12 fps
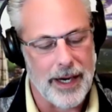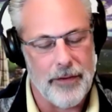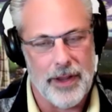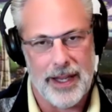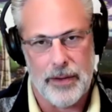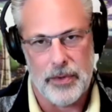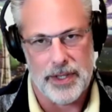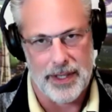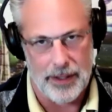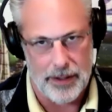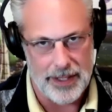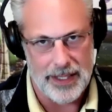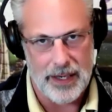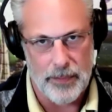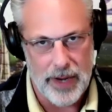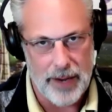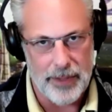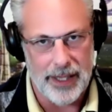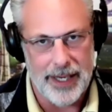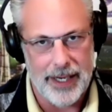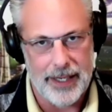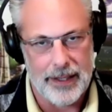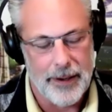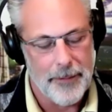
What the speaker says: Everything was a little discombobulated.